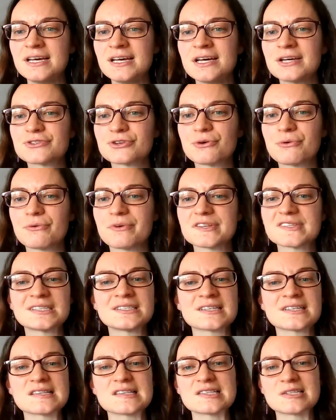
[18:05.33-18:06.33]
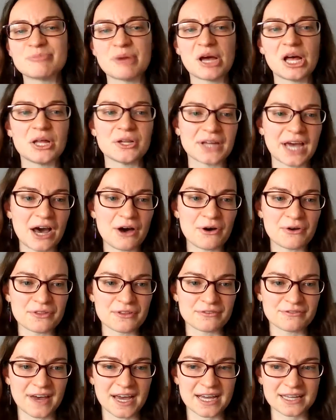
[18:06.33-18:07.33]
So it wasn't spelled out the
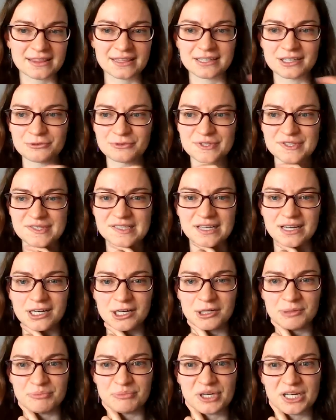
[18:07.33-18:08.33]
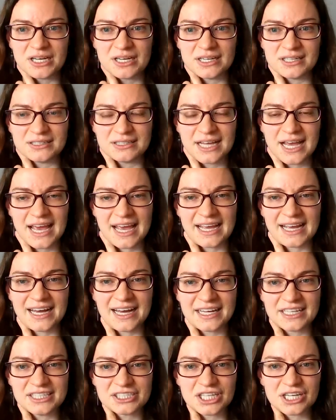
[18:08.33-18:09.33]
fact that it was an
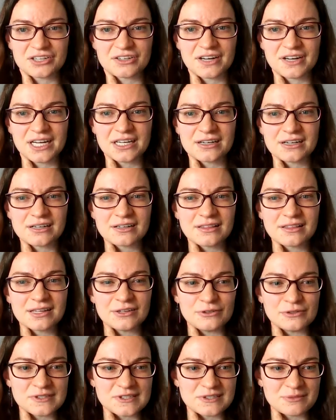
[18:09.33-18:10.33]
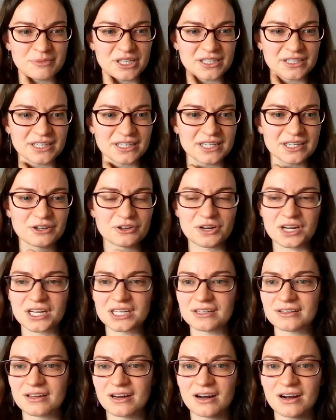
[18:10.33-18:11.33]
AI generator that ultimately
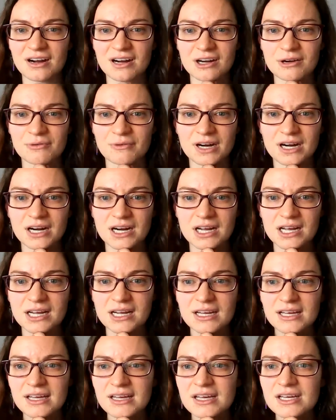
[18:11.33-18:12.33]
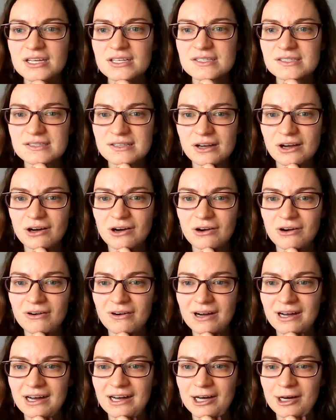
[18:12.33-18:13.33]
created the artwork.
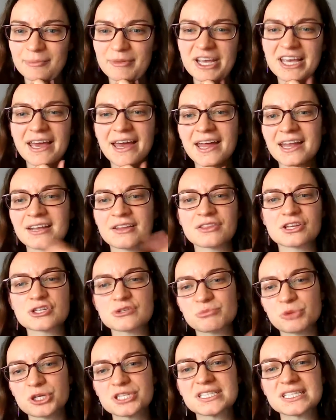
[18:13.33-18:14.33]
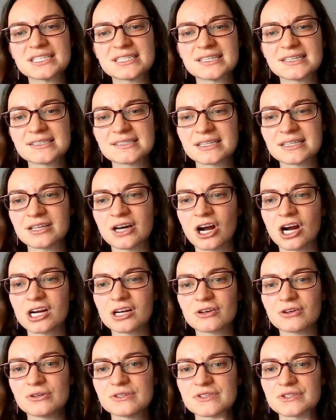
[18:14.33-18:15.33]
So again, there's more details in the
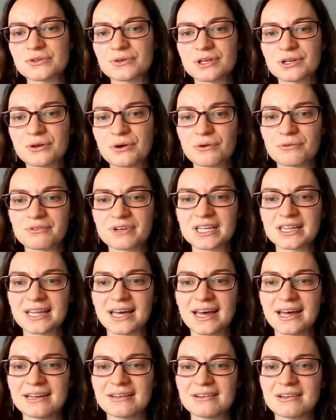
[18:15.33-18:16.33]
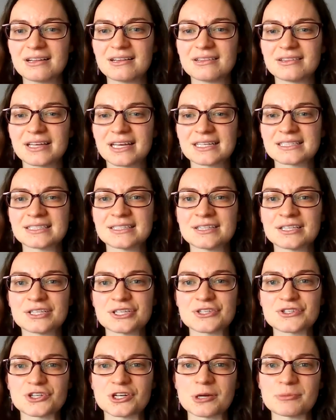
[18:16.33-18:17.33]
article, so you can go read that, linked in the
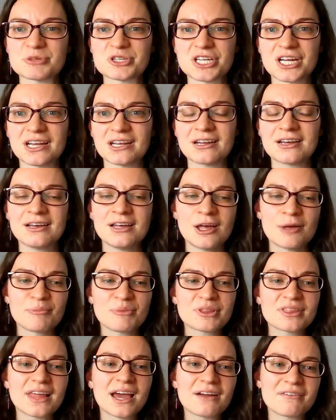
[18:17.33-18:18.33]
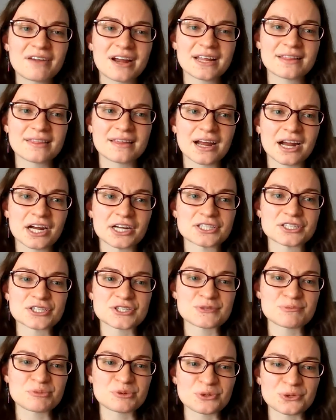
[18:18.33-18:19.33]
description. But that right there
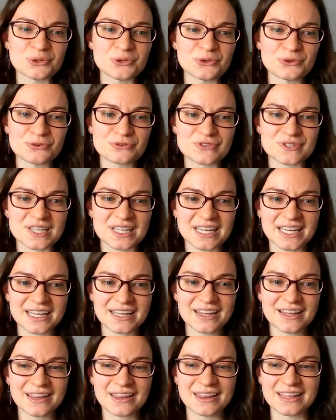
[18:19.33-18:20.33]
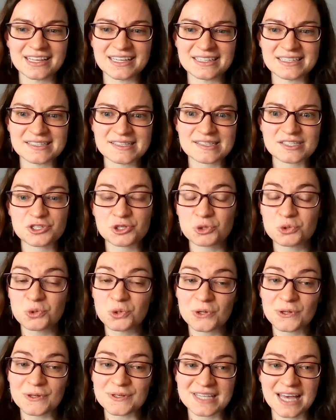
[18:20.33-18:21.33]
just proves that these
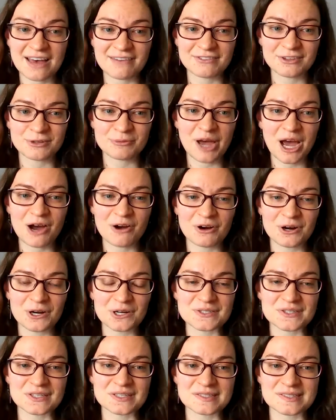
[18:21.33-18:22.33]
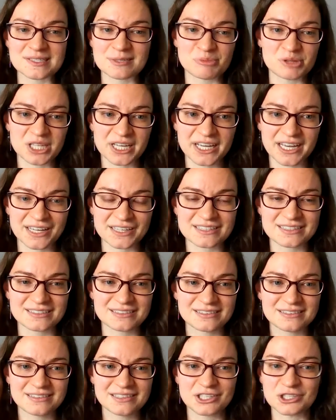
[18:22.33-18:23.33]
tools have the power to supplant
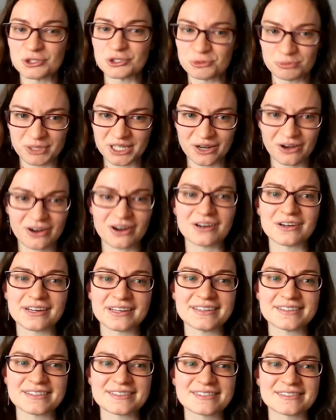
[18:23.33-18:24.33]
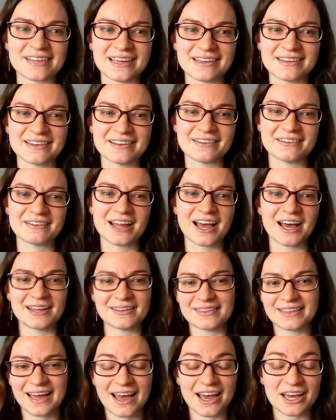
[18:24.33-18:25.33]
human artists. And
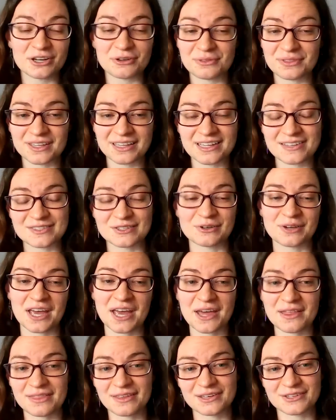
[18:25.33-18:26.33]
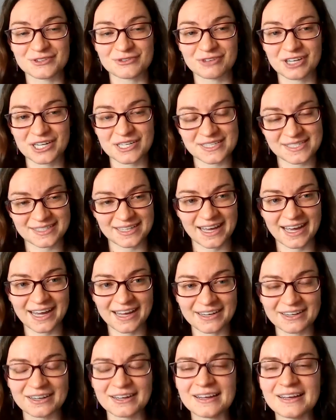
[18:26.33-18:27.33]
that, I don't think that's okay. I think it's very
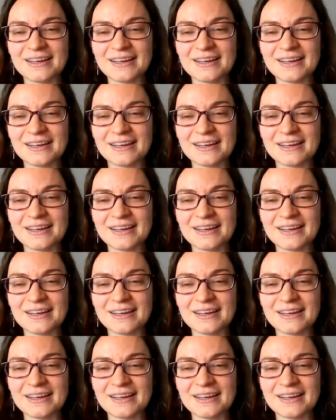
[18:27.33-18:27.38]
sad.